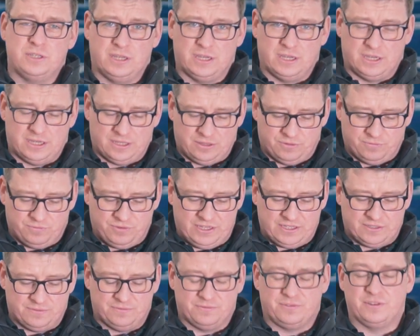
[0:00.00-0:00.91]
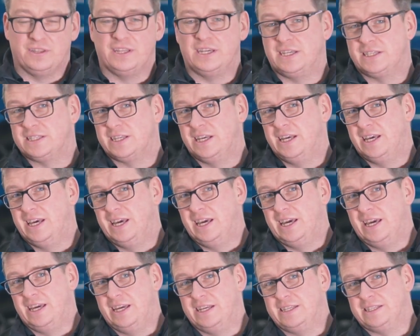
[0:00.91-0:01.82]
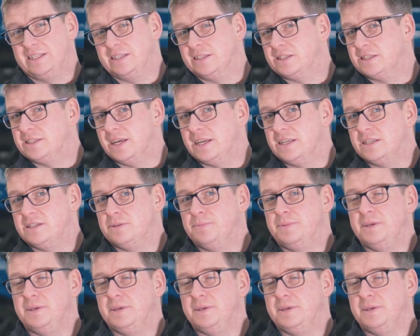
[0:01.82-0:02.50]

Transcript: The reason for this is it's said to